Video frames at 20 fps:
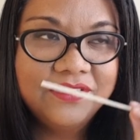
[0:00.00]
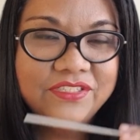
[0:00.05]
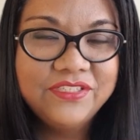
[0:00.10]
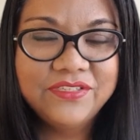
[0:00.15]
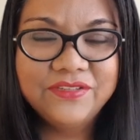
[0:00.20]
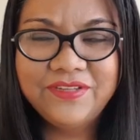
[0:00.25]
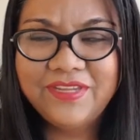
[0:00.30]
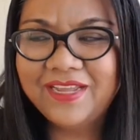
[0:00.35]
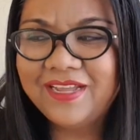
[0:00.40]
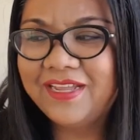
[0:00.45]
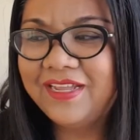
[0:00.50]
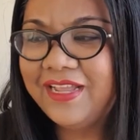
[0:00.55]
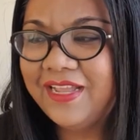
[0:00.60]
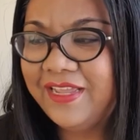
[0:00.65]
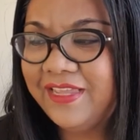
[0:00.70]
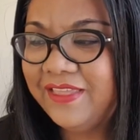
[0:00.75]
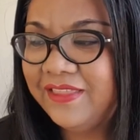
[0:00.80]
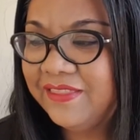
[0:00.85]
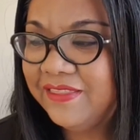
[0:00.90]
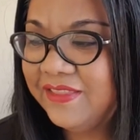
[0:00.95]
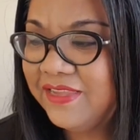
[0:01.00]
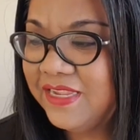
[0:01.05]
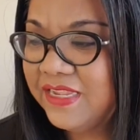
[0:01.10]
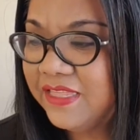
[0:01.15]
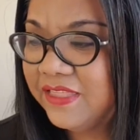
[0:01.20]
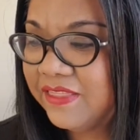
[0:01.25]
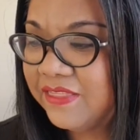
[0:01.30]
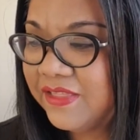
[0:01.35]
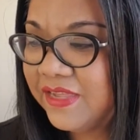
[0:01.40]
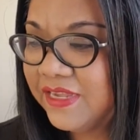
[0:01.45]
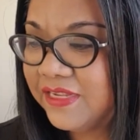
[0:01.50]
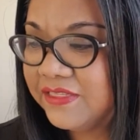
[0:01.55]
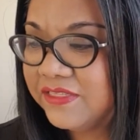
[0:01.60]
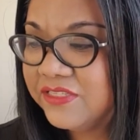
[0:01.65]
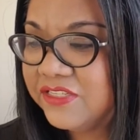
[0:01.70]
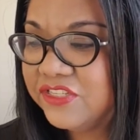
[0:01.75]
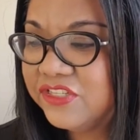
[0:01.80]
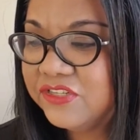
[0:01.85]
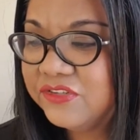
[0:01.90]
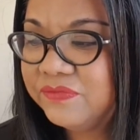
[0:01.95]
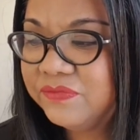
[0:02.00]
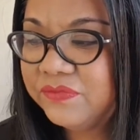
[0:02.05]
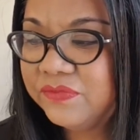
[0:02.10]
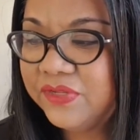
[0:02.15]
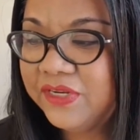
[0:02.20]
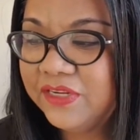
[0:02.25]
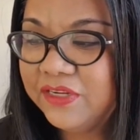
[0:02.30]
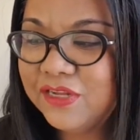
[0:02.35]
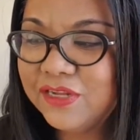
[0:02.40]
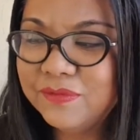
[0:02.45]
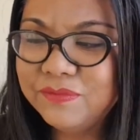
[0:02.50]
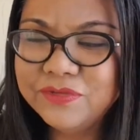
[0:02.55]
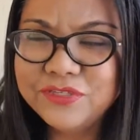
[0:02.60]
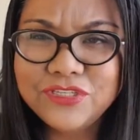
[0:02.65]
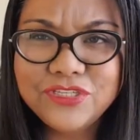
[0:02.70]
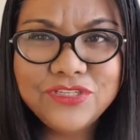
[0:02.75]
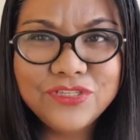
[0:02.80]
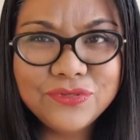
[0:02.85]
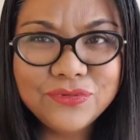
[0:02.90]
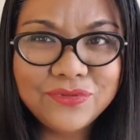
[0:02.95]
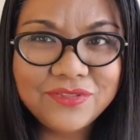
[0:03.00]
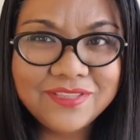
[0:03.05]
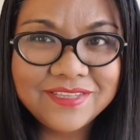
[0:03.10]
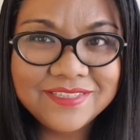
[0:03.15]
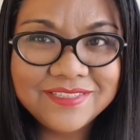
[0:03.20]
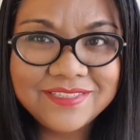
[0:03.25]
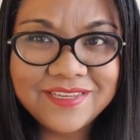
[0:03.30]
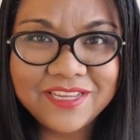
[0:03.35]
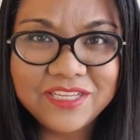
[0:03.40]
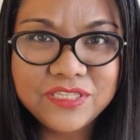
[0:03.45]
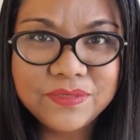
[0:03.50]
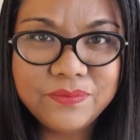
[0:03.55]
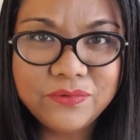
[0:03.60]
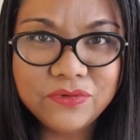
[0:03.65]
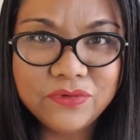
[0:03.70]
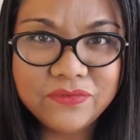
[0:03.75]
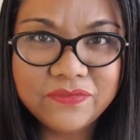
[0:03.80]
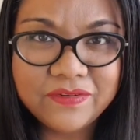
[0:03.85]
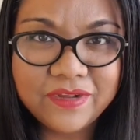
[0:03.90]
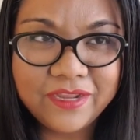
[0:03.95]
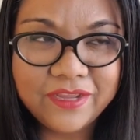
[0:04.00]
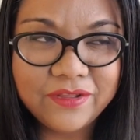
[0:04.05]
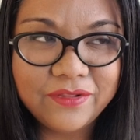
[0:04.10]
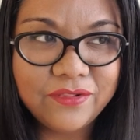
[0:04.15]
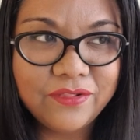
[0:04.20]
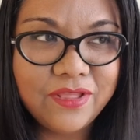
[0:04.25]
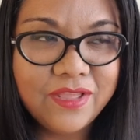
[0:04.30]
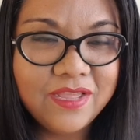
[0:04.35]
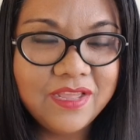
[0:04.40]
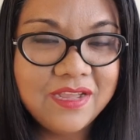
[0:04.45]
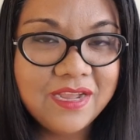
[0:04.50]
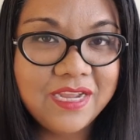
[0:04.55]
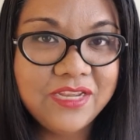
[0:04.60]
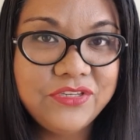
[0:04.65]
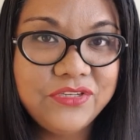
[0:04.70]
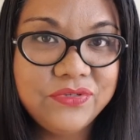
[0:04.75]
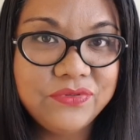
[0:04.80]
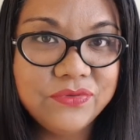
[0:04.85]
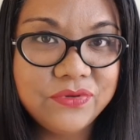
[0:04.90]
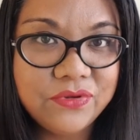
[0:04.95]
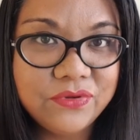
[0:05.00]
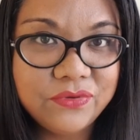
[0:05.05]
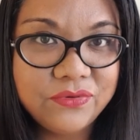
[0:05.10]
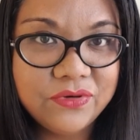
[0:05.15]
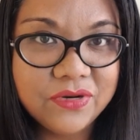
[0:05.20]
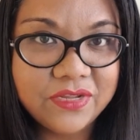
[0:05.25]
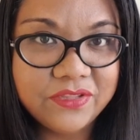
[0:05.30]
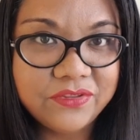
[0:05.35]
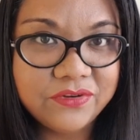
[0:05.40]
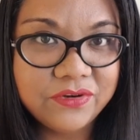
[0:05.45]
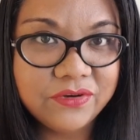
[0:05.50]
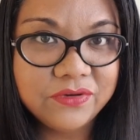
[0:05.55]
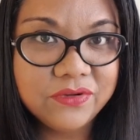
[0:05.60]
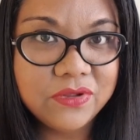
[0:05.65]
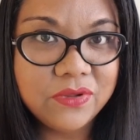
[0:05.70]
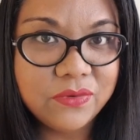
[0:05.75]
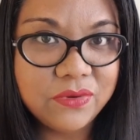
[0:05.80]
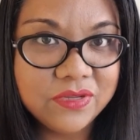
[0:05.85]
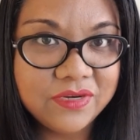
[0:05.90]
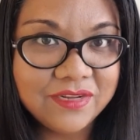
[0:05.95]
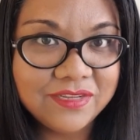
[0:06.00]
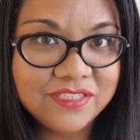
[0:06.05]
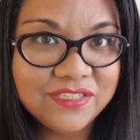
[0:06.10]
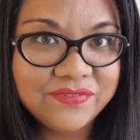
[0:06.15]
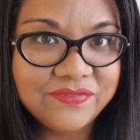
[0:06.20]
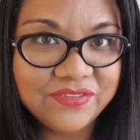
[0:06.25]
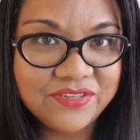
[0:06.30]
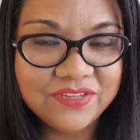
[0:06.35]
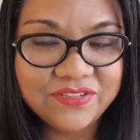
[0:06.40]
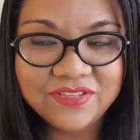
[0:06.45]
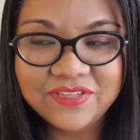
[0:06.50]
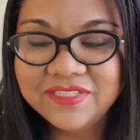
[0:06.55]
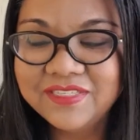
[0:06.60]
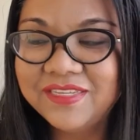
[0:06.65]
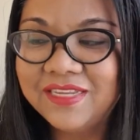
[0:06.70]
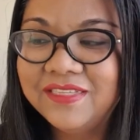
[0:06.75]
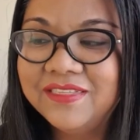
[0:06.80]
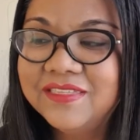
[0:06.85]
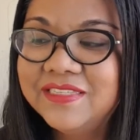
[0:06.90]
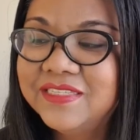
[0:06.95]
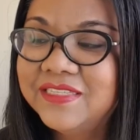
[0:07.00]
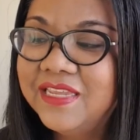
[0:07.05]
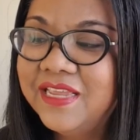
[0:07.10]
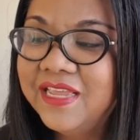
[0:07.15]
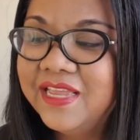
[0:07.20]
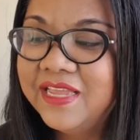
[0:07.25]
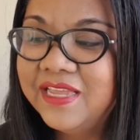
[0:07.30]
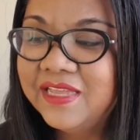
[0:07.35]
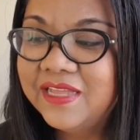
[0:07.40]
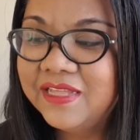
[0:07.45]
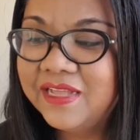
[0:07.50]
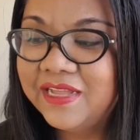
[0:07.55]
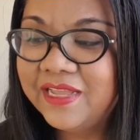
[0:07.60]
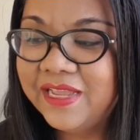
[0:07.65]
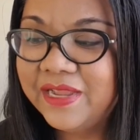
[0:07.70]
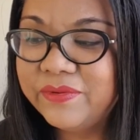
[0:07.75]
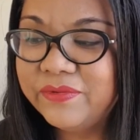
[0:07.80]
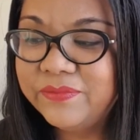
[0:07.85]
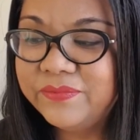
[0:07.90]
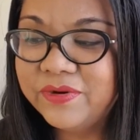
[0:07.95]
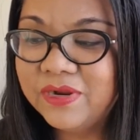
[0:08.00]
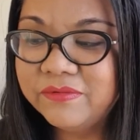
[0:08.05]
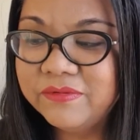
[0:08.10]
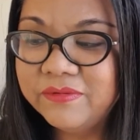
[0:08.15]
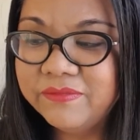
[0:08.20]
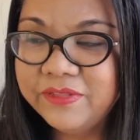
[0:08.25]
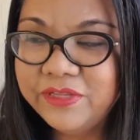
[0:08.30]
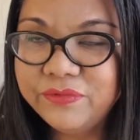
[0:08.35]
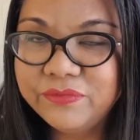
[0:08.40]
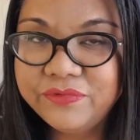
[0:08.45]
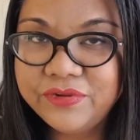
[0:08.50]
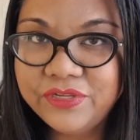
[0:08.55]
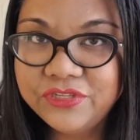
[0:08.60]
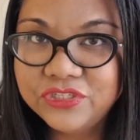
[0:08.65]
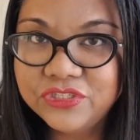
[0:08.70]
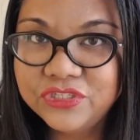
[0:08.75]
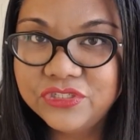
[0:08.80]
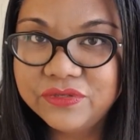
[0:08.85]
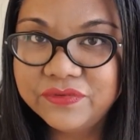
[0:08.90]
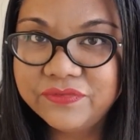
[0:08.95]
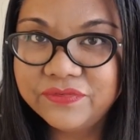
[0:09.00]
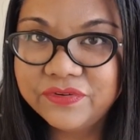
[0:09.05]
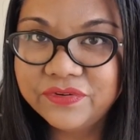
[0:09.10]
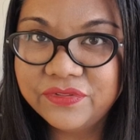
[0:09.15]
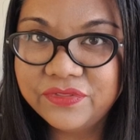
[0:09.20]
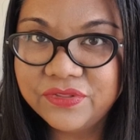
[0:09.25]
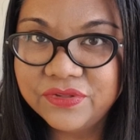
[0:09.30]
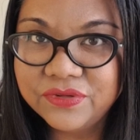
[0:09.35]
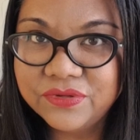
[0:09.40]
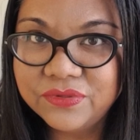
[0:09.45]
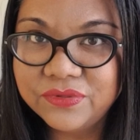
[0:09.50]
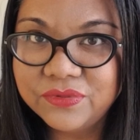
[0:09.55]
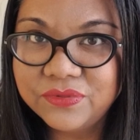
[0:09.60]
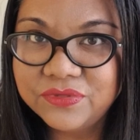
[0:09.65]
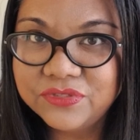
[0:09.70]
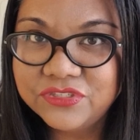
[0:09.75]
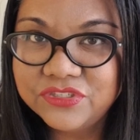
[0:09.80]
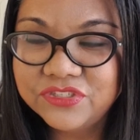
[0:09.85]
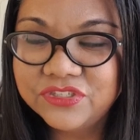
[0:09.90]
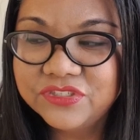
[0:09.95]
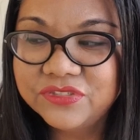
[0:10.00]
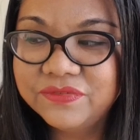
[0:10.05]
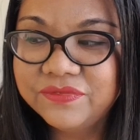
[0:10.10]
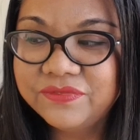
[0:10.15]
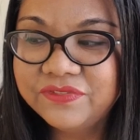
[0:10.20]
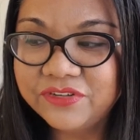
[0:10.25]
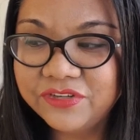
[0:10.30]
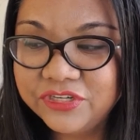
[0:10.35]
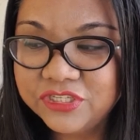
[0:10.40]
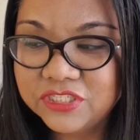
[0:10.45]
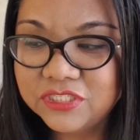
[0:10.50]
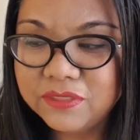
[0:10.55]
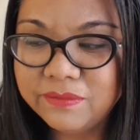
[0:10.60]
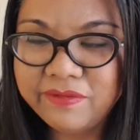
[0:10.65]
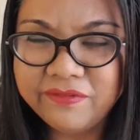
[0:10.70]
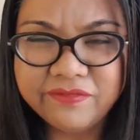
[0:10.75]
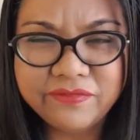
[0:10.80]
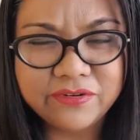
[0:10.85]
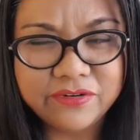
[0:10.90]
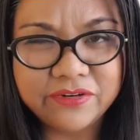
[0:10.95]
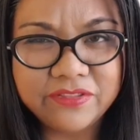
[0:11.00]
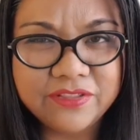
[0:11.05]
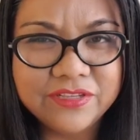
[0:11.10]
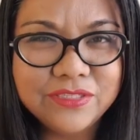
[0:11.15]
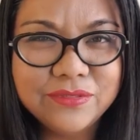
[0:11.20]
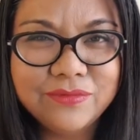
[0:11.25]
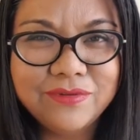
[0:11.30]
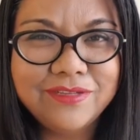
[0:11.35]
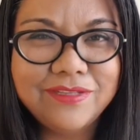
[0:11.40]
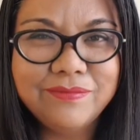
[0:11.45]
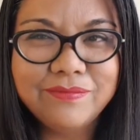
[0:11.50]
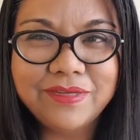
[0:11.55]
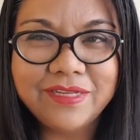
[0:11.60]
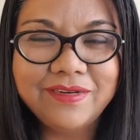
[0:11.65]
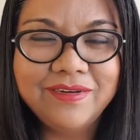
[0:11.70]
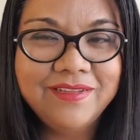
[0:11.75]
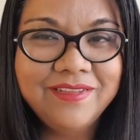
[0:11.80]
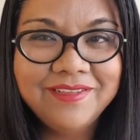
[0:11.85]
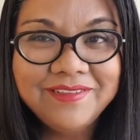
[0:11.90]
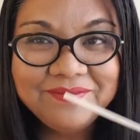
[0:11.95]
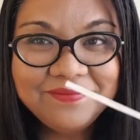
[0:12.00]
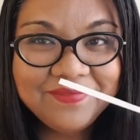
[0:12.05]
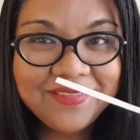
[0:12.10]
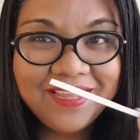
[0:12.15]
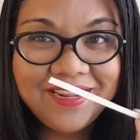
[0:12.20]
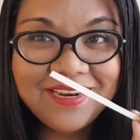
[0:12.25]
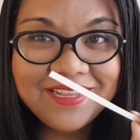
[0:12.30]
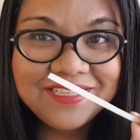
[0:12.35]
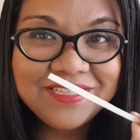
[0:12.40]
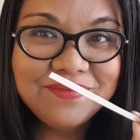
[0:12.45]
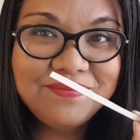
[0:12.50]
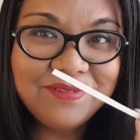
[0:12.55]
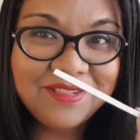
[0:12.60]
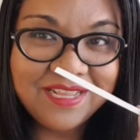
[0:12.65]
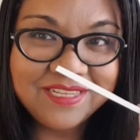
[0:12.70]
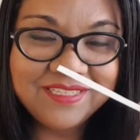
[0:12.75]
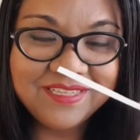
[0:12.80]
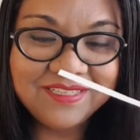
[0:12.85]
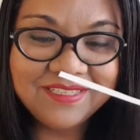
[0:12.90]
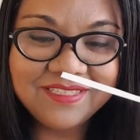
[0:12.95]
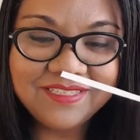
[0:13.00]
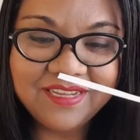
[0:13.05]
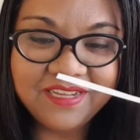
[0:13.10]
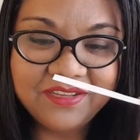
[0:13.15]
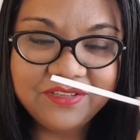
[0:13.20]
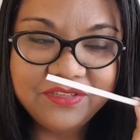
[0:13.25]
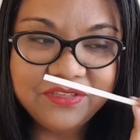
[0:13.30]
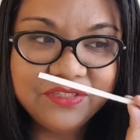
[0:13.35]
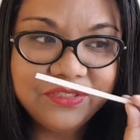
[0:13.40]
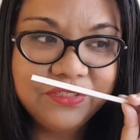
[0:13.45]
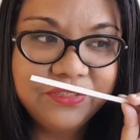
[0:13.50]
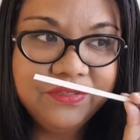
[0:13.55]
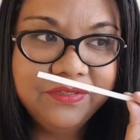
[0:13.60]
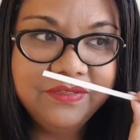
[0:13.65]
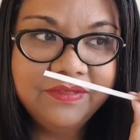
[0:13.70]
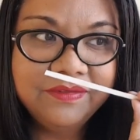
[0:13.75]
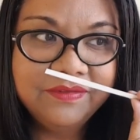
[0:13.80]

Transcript: So yeah, I think that when it comes to this scent profile, I do own other coconut vanilla scents. Uh, I would probably reach for those first before this one, but it is a pleasant scent,